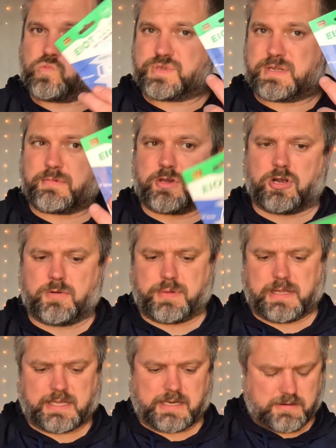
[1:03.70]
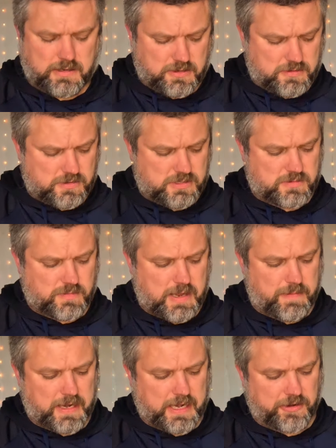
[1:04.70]
SIM card built into it,
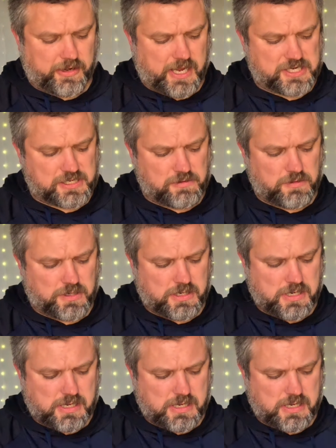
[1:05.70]
maybe an international one.